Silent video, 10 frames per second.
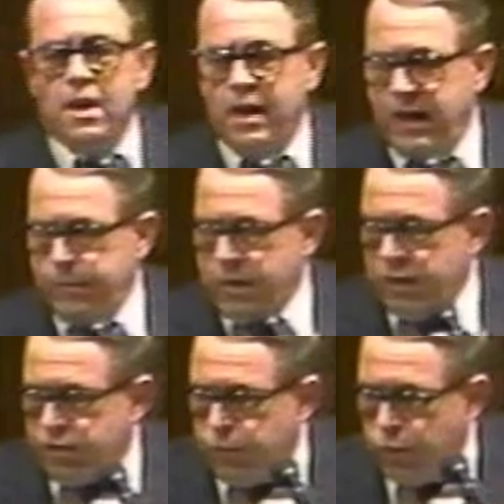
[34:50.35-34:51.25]
in line with
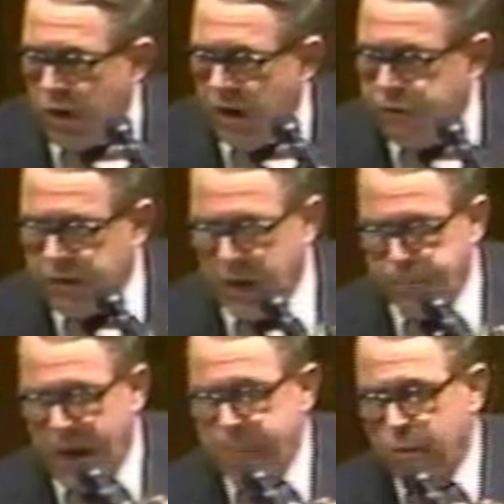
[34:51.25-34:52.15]
Lester Roloff with
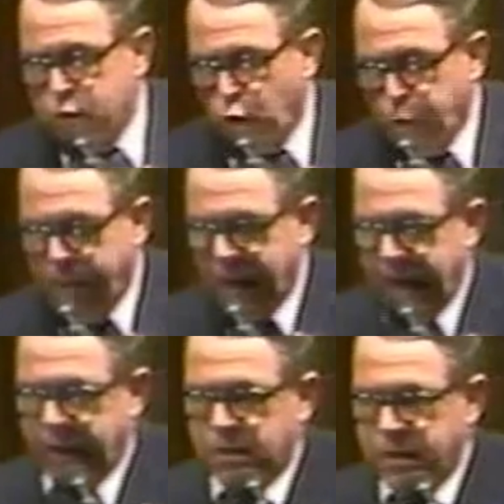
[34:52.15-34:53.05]
our Bibles
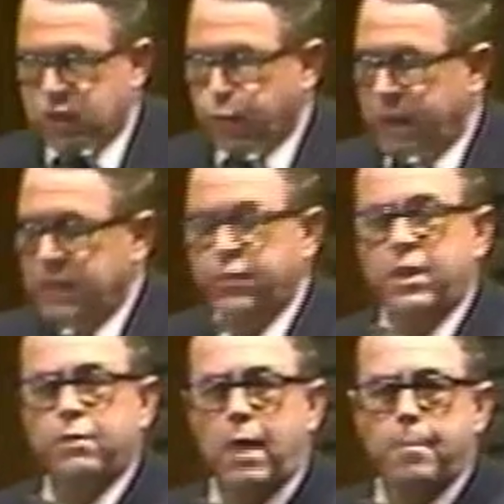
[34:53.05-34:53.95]
open like this, waiting
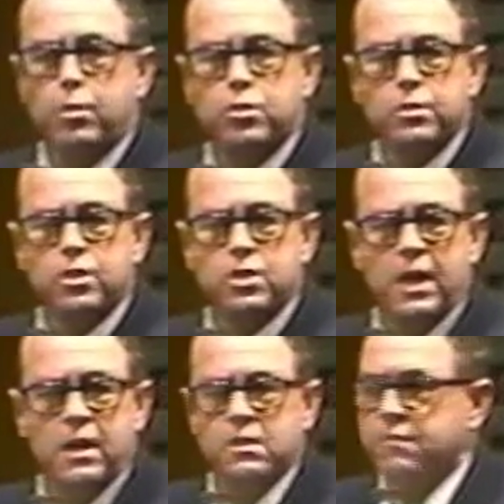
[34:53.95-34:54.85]
for Lee Roberson to
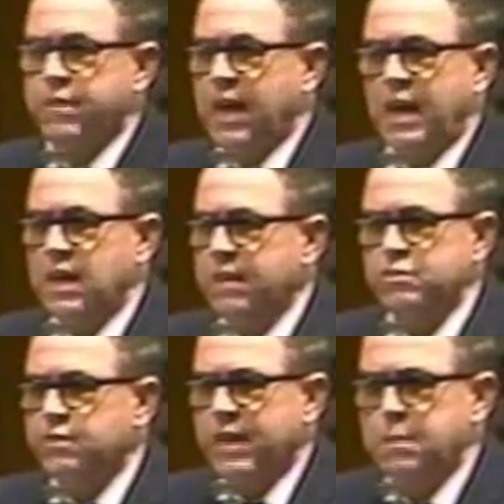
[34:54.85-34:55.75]
sign the fly
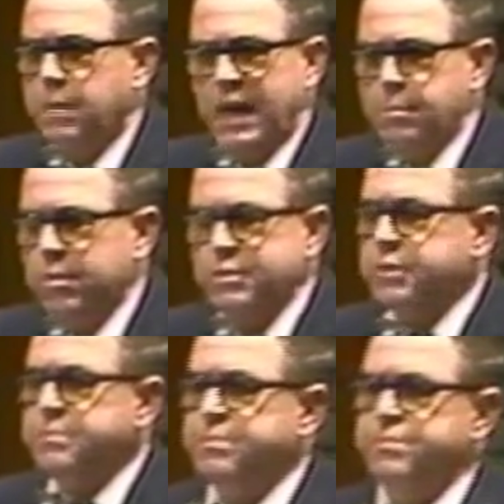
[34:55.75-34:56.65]
leaves of our
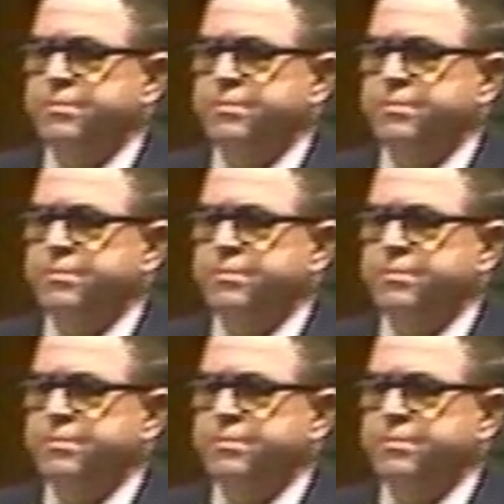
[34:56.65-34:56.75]
Bibles.